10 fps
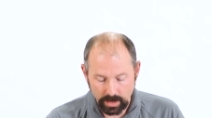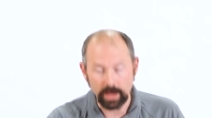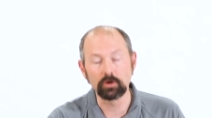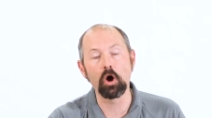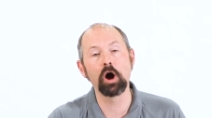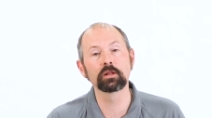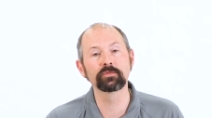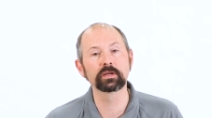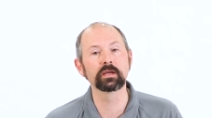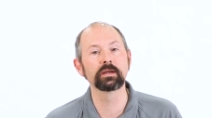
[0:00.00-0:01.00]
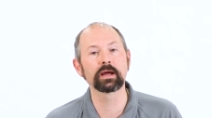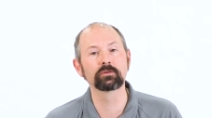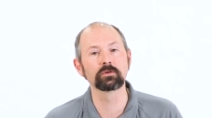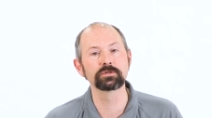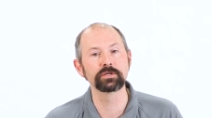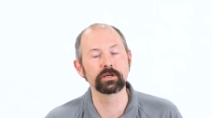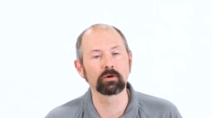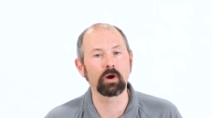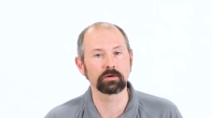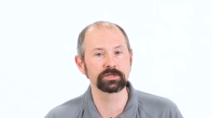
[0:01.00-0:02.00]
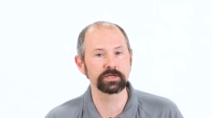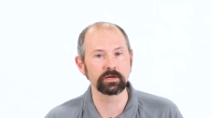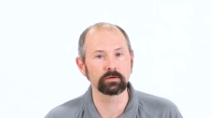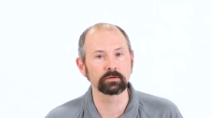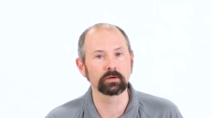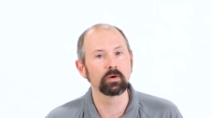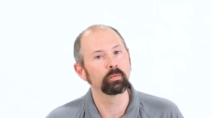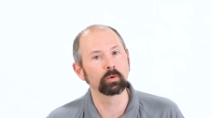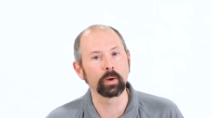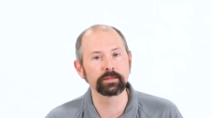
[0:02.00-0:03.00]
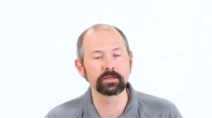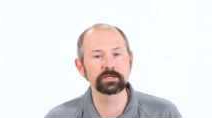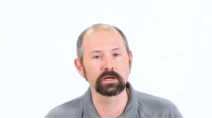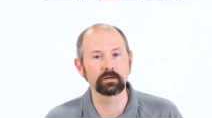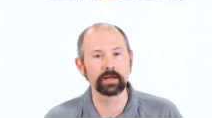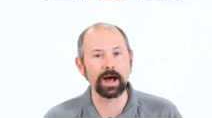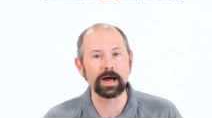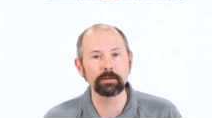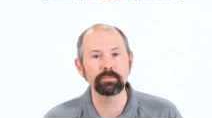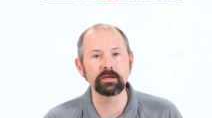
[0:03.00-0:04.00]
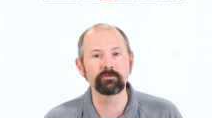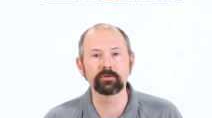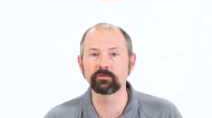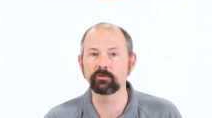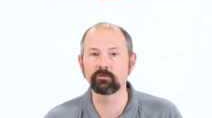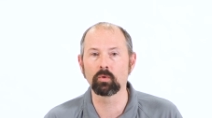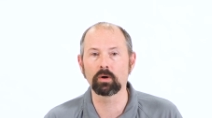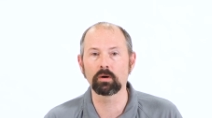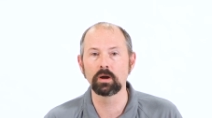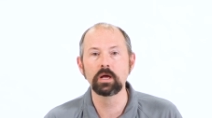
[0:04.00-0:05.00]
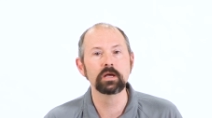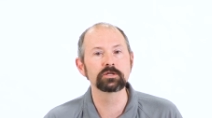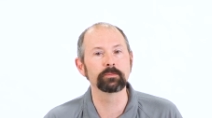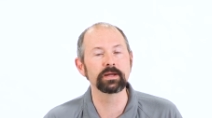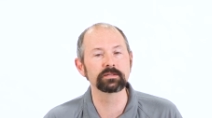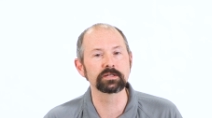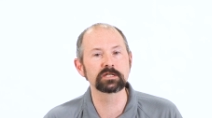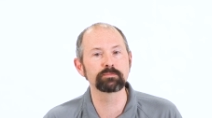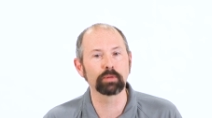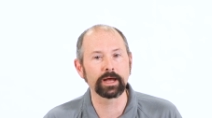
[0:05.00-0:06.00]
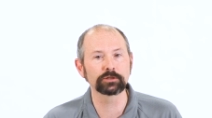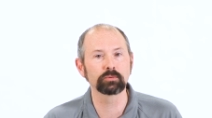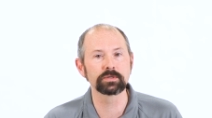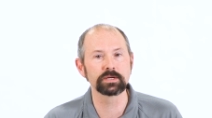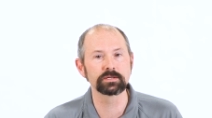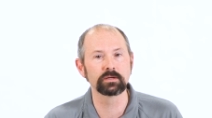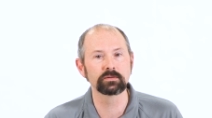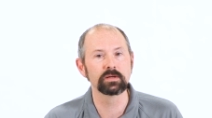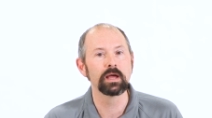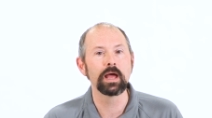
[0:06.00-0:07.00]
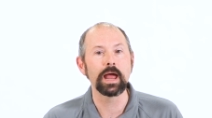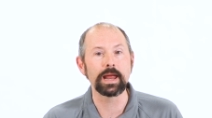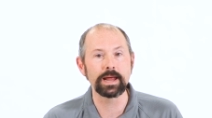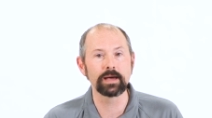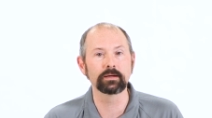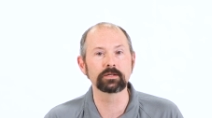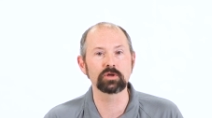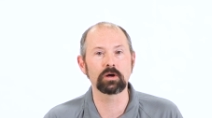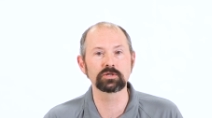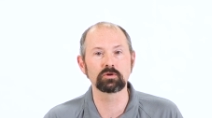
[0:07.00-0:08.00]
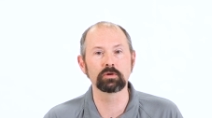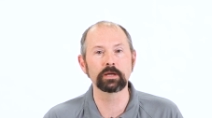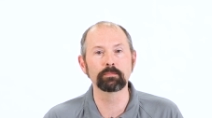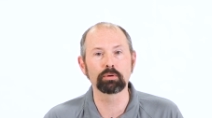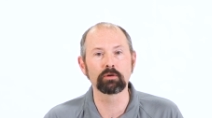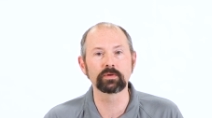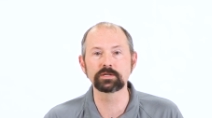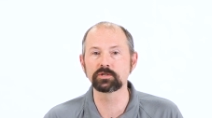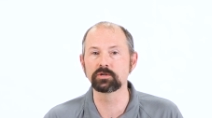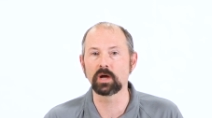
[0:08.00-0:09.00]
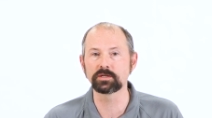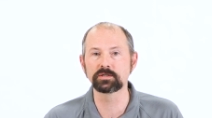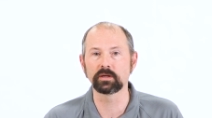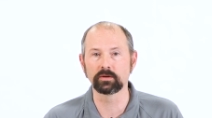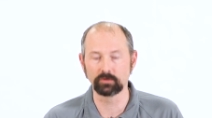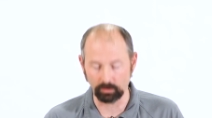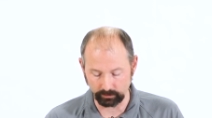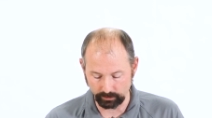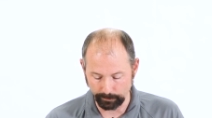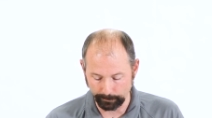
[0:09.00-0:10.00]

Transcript: And all of the connectors here are sealed. We rate the cell to IP54, so it means it's splash resistant and it's also impervious to dust and dirt.